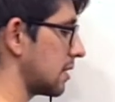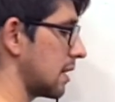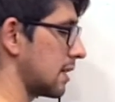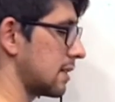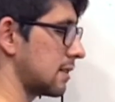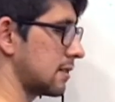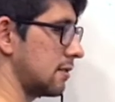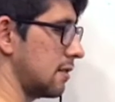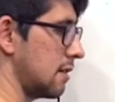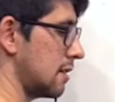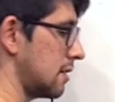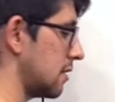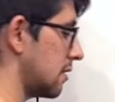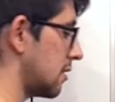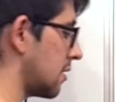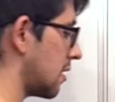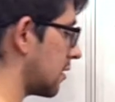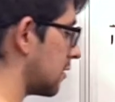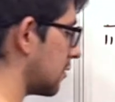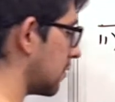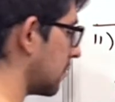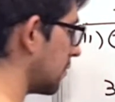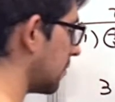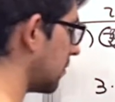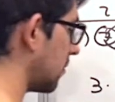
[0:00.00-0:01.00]
cancellation,
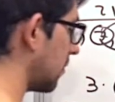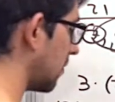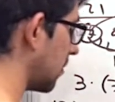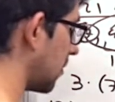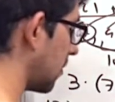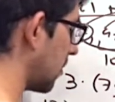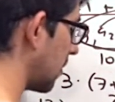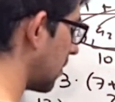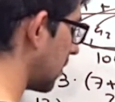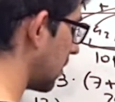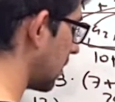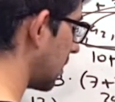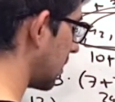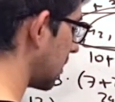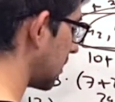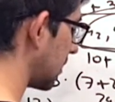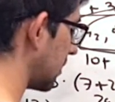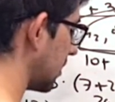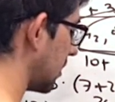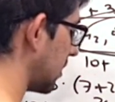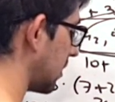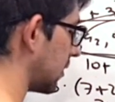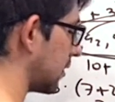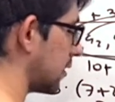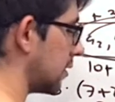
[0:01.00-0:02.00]
and you
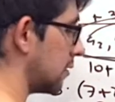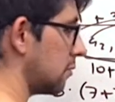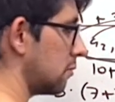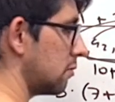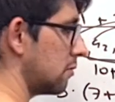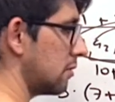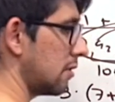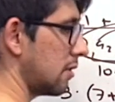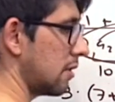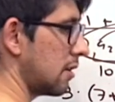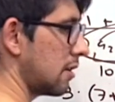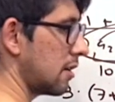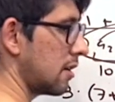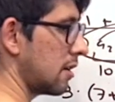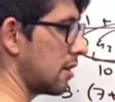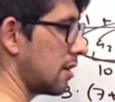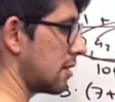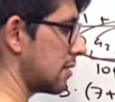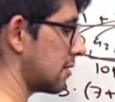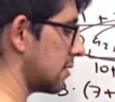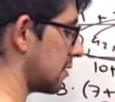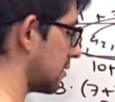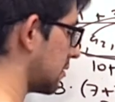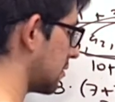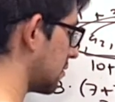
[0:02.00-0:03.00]
conclude
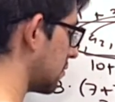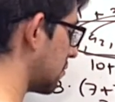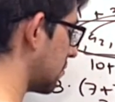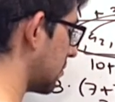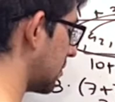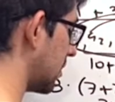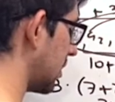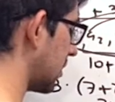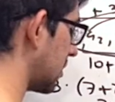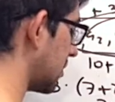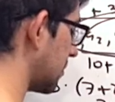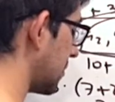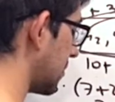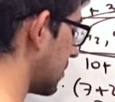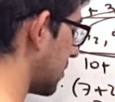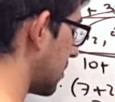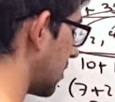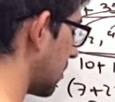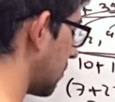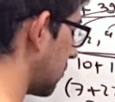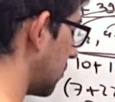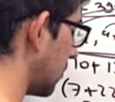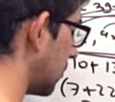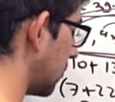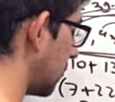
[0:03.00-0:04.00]
as your X being
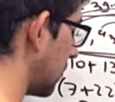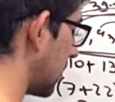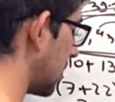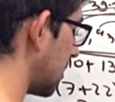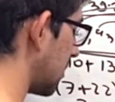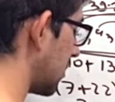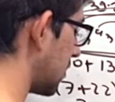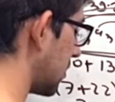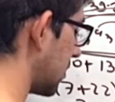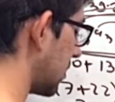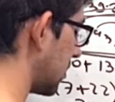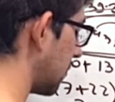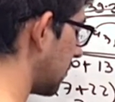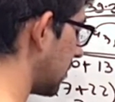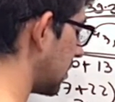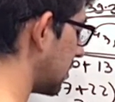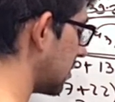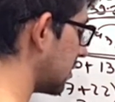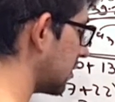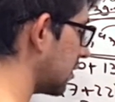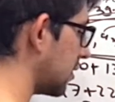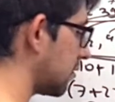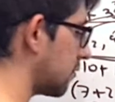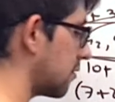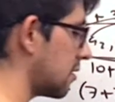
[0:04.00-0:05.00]
equal to
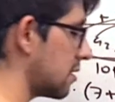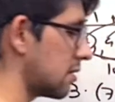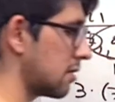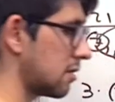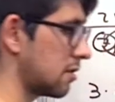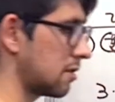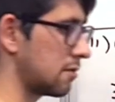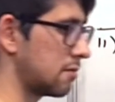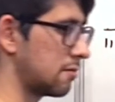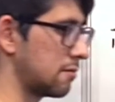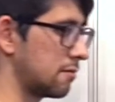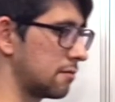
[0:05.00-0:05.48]
120 degrees.